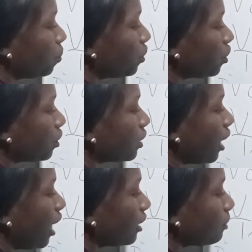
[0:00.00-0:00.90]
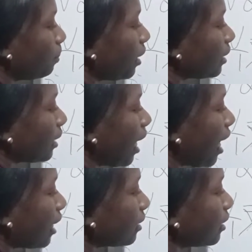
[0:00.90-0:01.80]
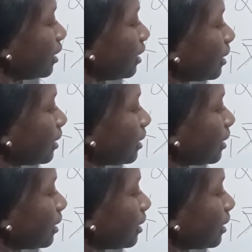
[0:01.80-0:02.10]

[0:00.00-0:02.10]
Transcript: which is expressed as